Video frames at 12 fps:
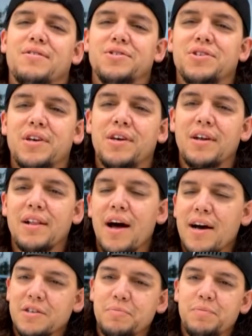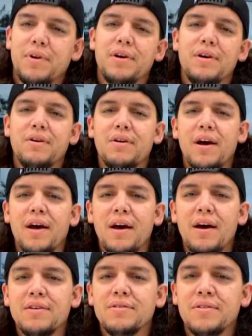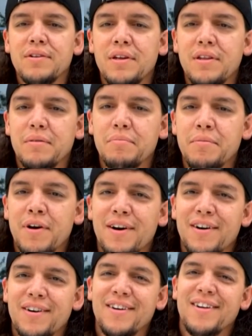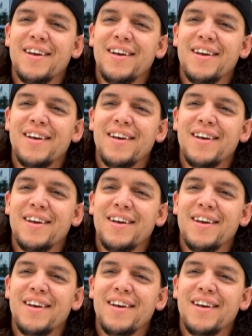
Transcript: She likes to play around in the mud,